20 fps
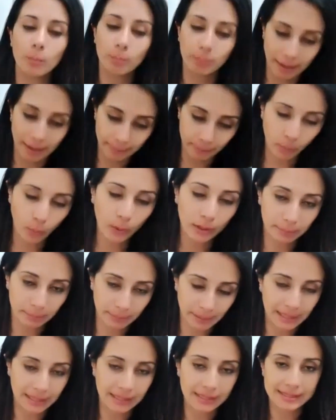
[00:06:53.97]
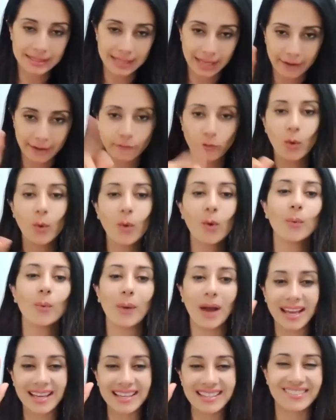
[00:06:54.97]
my point being is that I've
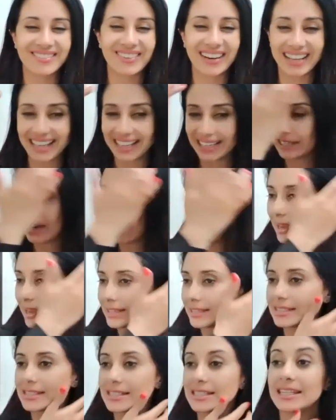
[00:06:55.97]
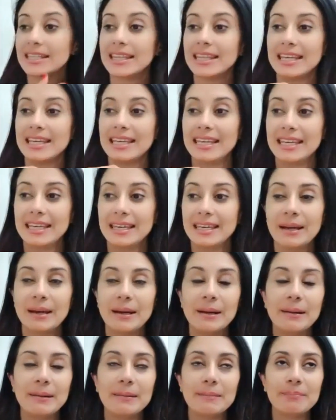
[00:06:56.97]
always recognized the
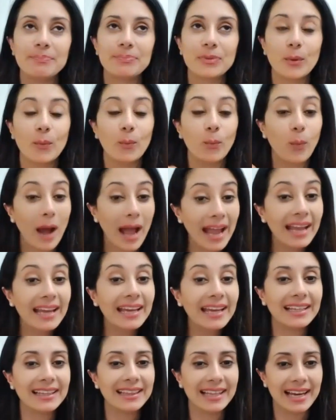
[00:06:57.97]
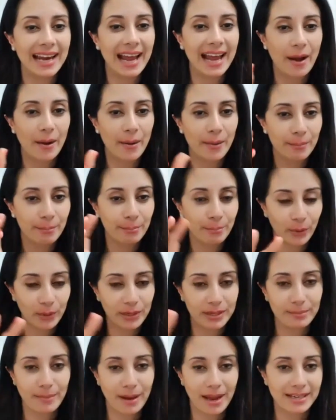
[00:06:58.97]
way that our
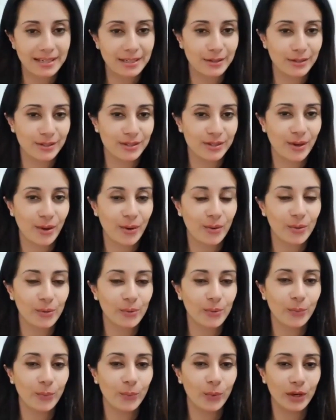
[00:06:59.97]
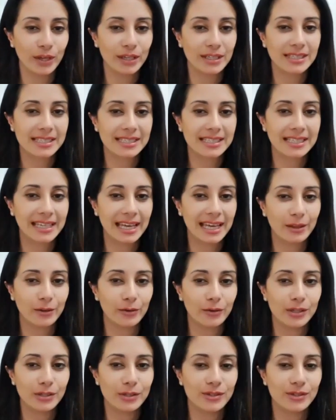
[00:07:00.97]
body, mind, and soul works
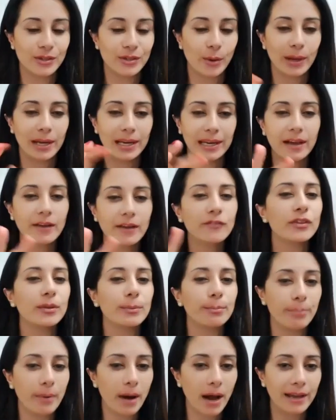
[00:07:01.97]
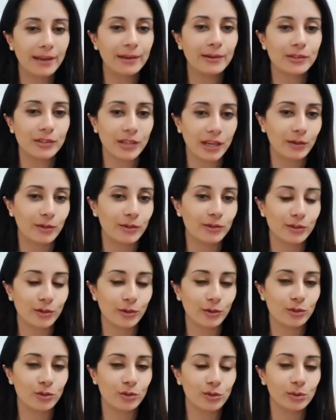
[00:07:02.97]
together. so I love the
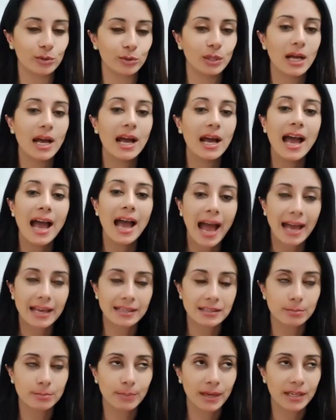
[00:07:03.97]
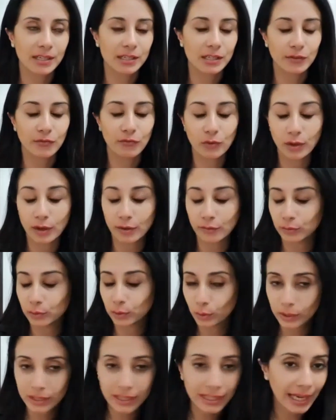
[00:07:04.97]
biopsychosocial aspect of
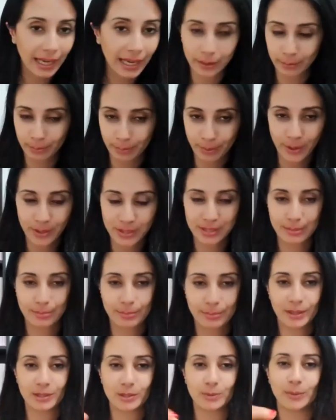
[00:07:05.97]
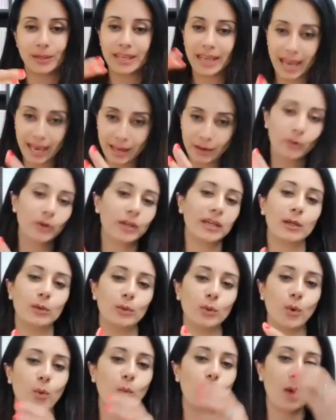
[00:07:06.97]
looking at a person, because we cannot
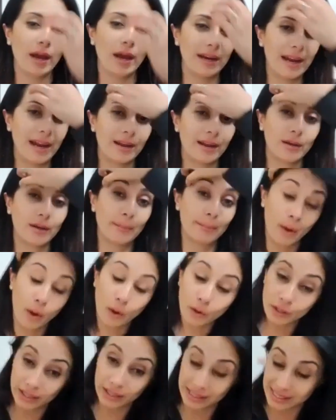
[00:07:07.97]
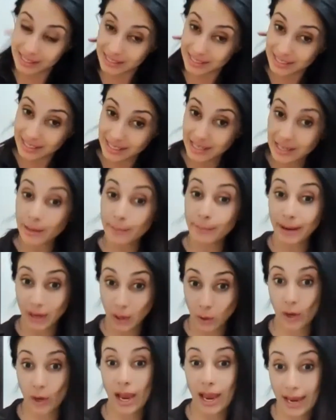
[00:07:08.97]
ignore one component
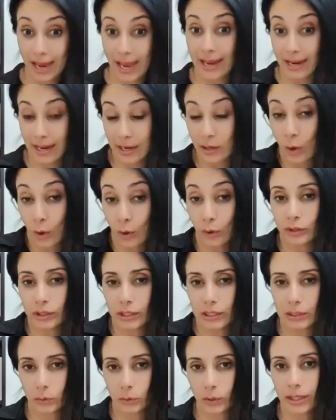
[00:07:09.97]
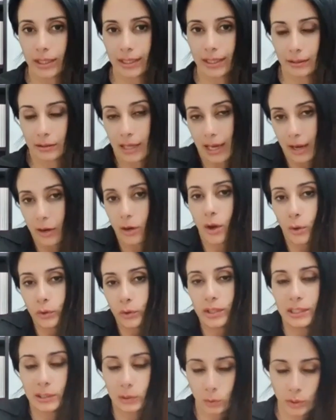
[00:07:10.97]
and only
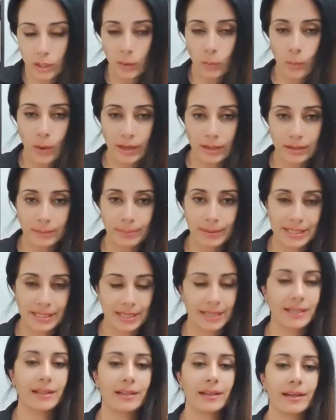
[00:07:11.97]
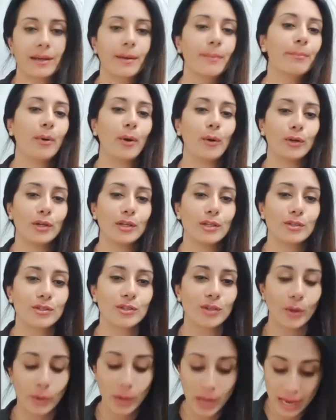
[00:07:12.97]
look at one particular component.
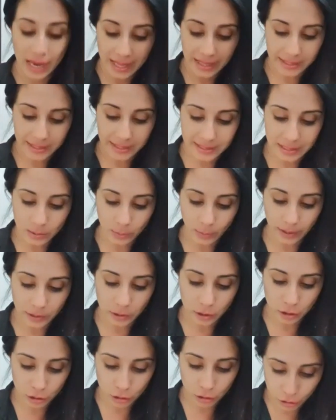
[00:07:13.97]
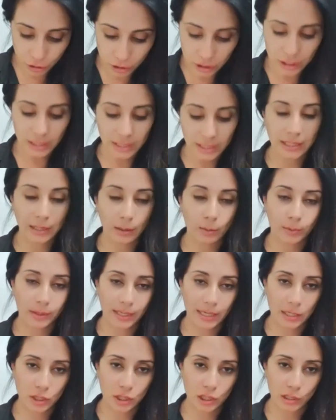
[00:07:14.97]
So this is where certainly we
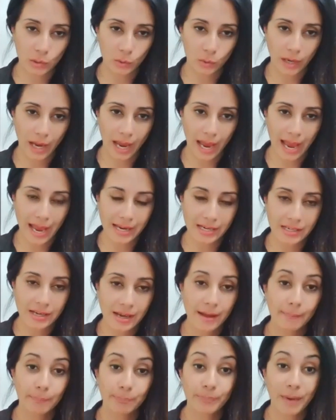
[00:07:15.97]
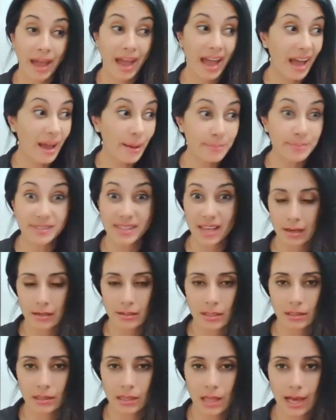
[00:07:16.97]
need to look at perhaps
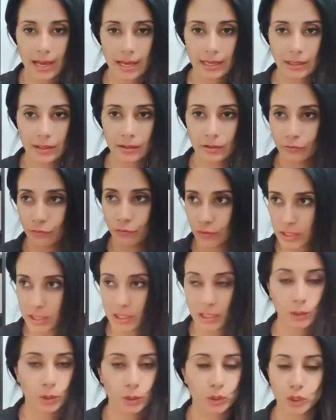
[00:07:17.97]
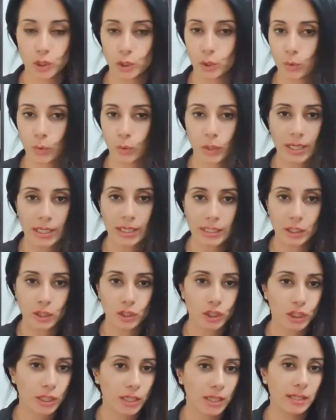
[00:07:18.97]
underlying physiological
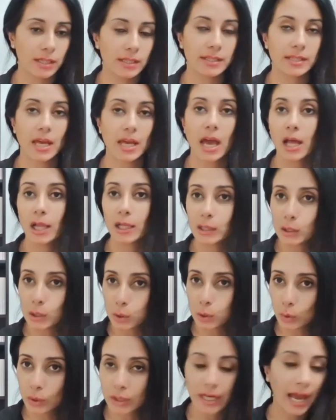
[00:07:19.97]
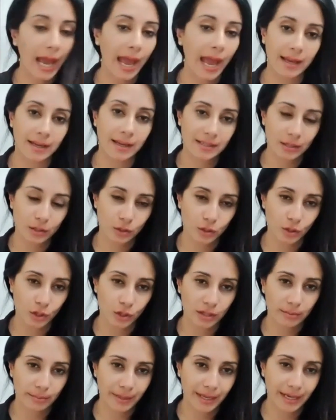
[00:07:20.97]
conditions, look at
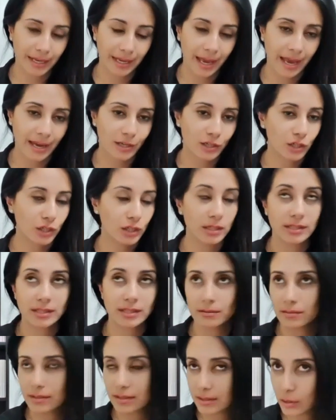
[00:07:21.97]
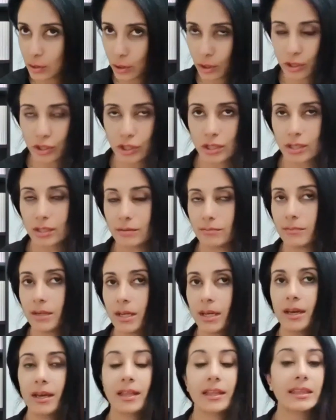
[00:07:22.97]
certain medications, certain
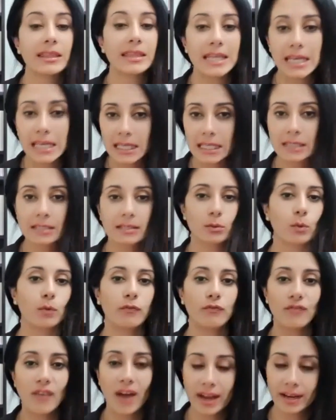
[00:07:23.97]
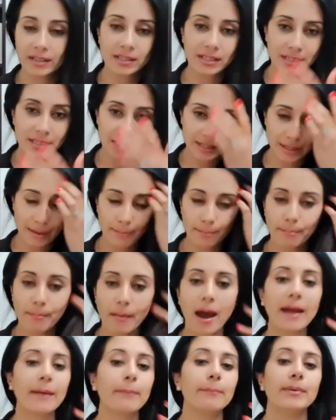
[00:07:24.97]
things or factors that
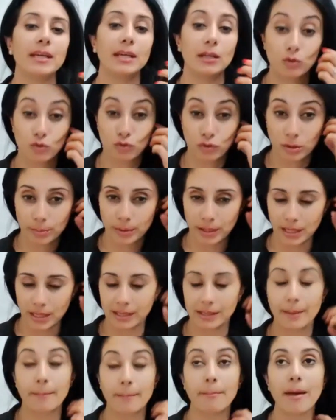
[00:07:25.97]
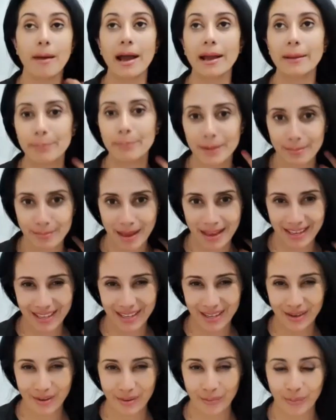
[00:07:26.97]
might be contributing, that might be
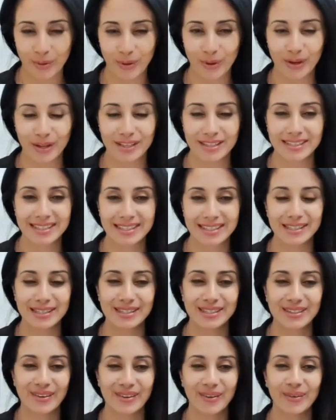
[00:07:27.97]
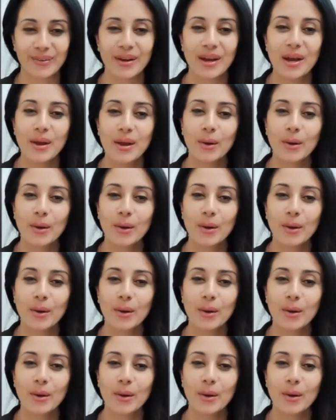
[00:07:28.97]
making it worse. And so